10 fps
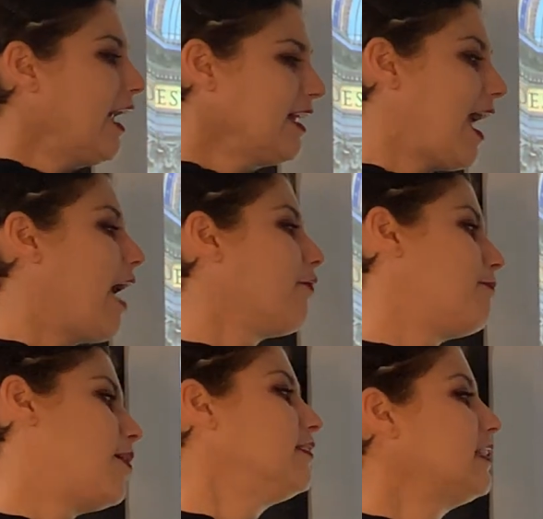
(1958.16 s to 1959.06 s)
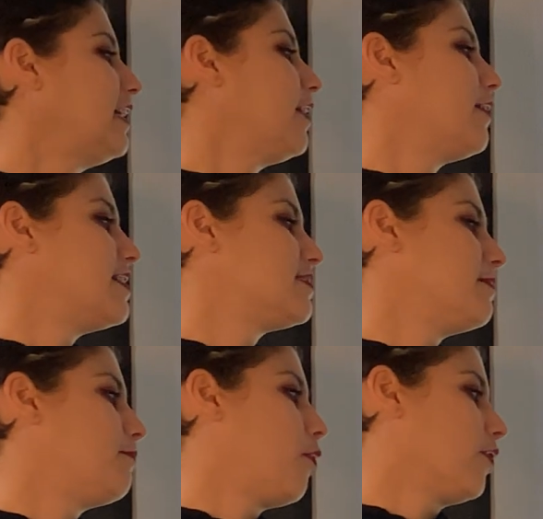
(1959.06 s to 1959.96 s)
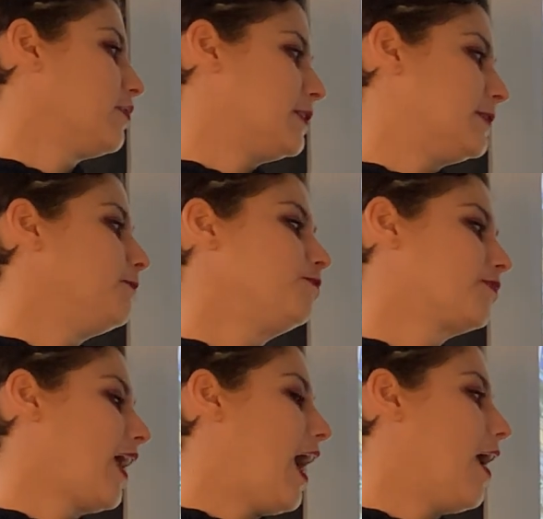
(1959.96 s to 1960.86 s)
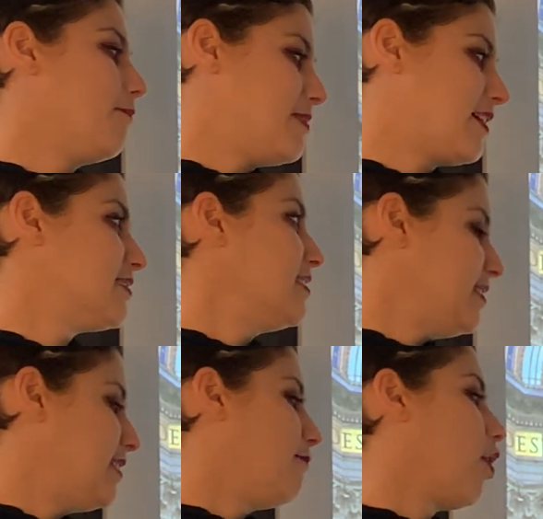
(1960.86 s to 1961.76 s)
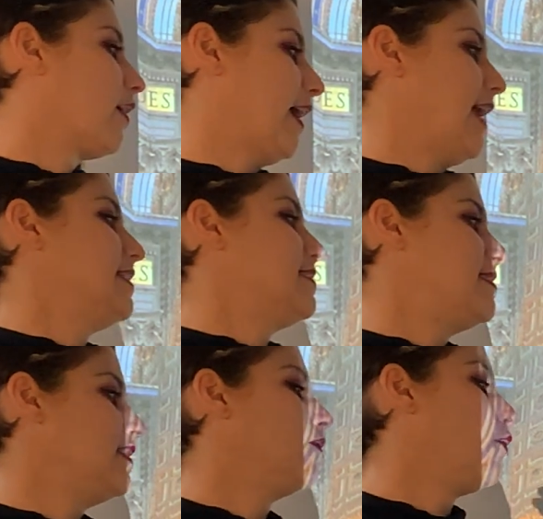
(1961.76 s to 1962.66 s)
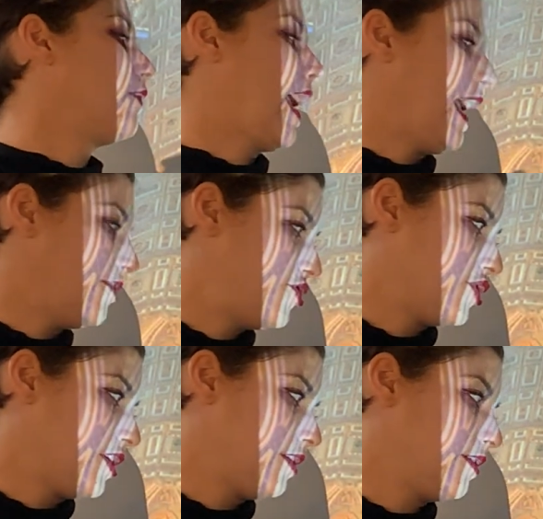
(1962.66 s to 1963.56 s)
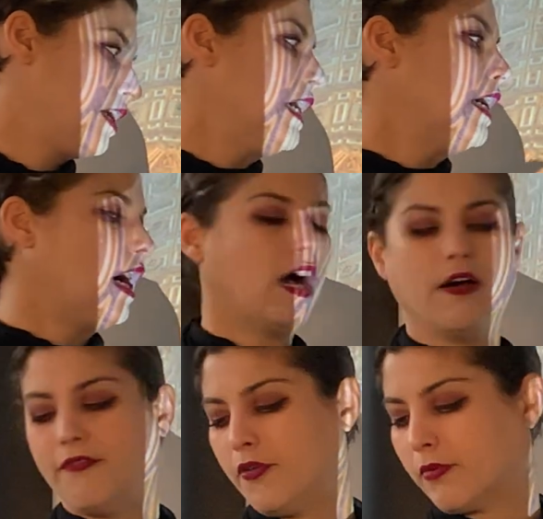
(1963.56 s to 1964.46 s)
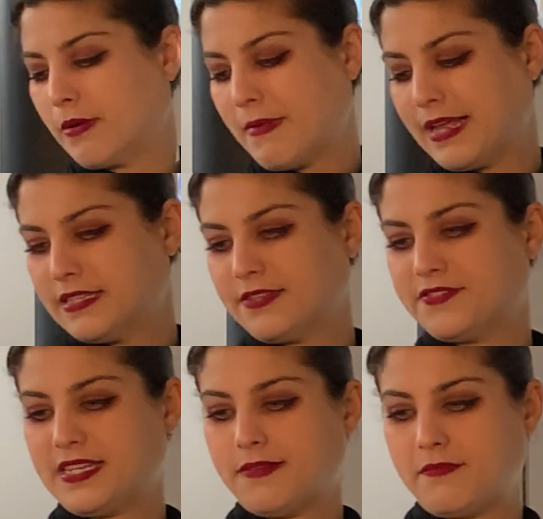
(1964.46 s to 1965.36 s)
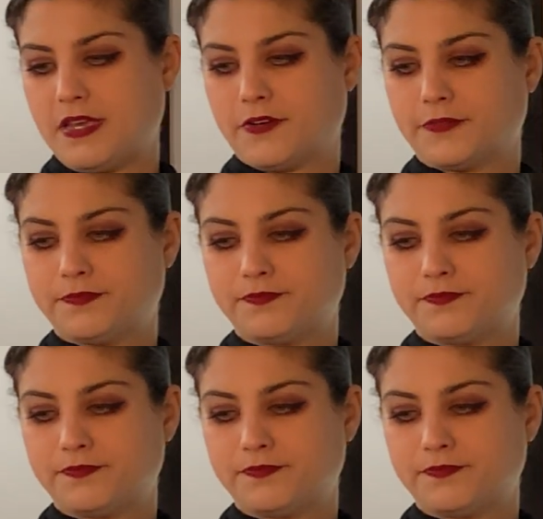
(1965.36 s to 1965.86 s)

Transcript: Anyhow, the baldacchino is important uh, because it demarcates the location of the remains of St. Peter.